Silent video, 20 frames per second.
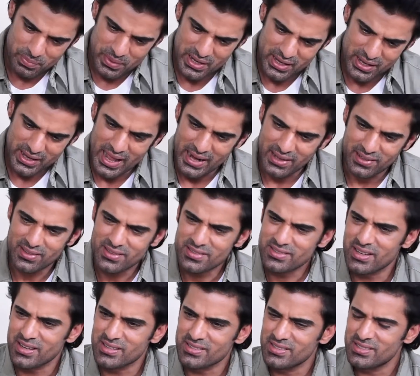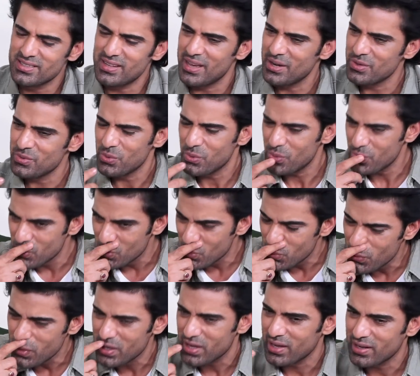being an actor success? I don't
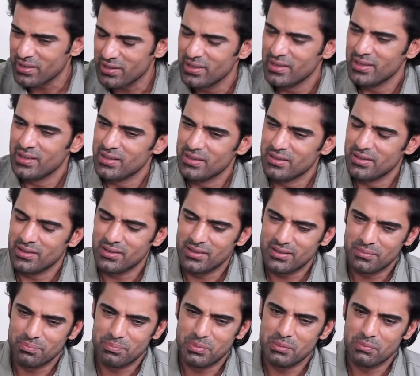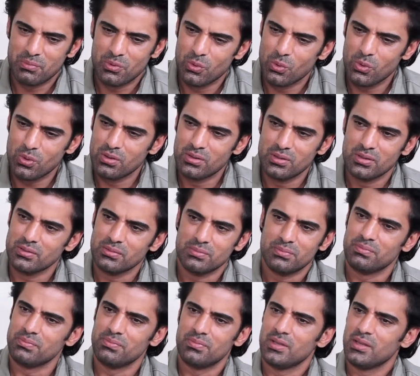know yaar. People log
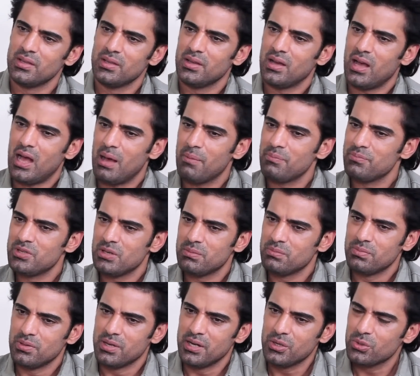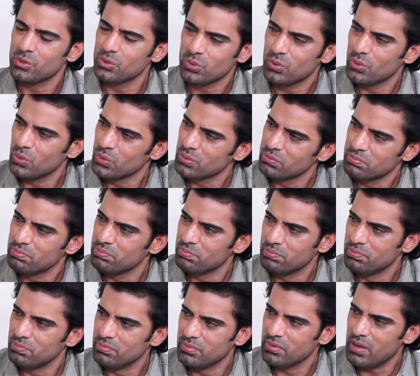aap jab hit ho to
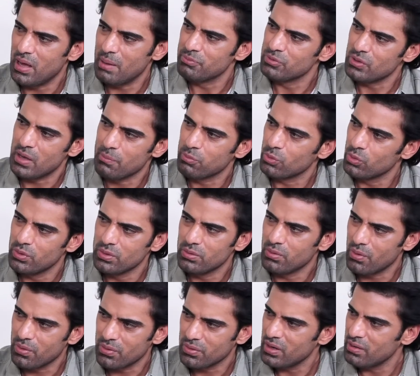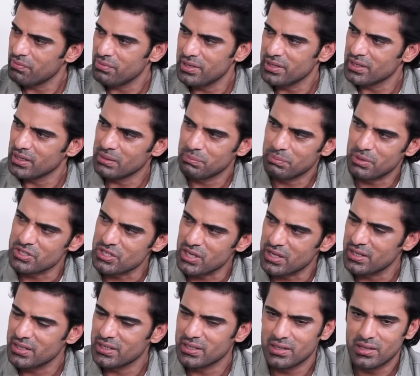log aapko autograph lenge,
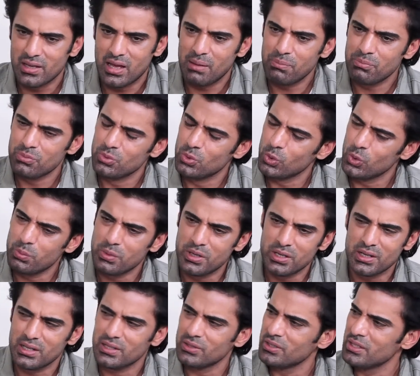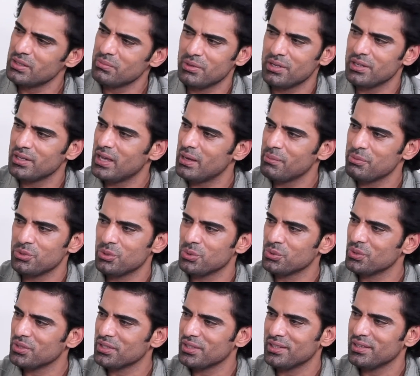pehchanenge. Aap 2 mahina 3 mahina aap
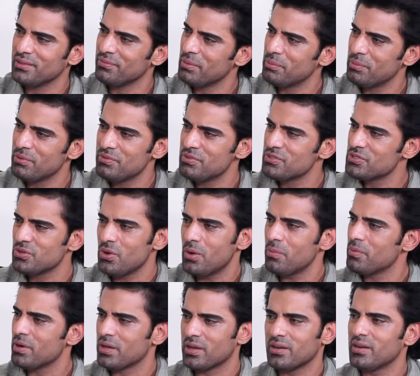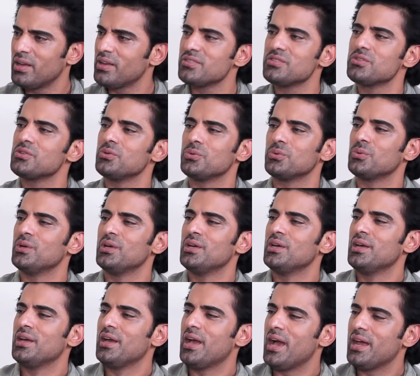idhar udhar gaye, people stop recognizing you.
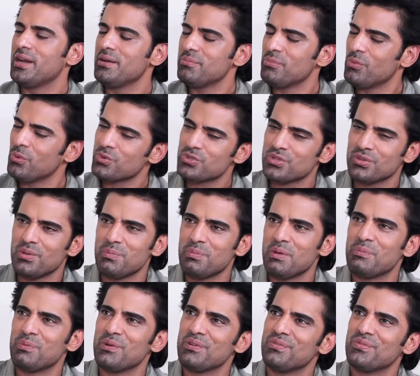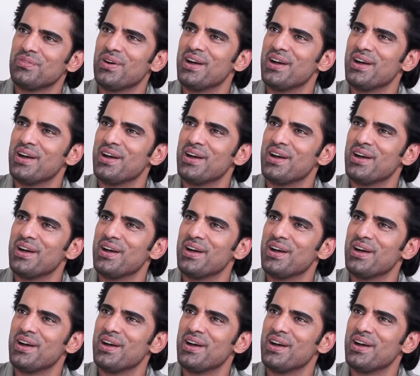And most of the people